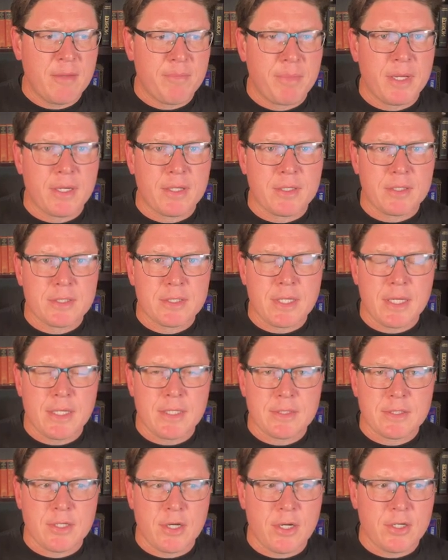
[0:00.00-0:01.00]
Pickles
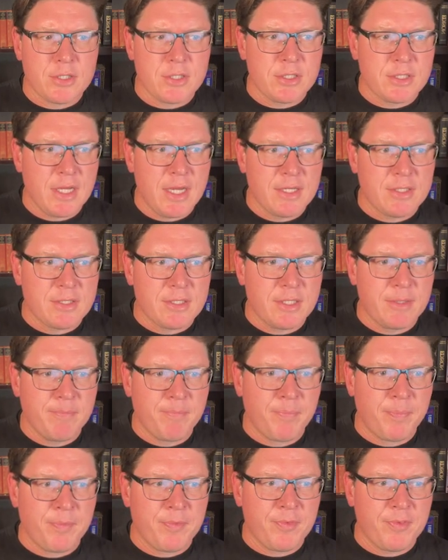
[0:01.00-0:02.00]
and Sergeant Sassy.
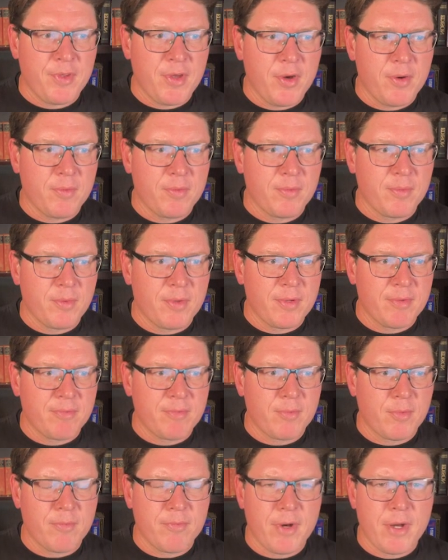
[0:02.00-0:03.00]
So
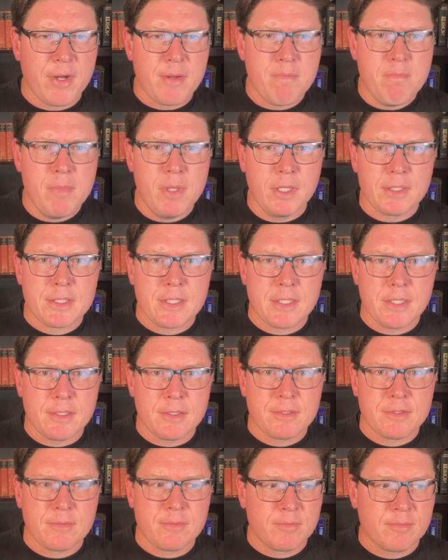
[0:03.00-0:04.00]
we're very
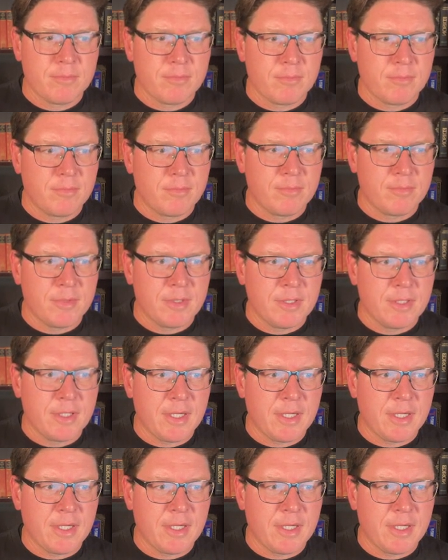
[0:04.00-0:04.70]
militant in a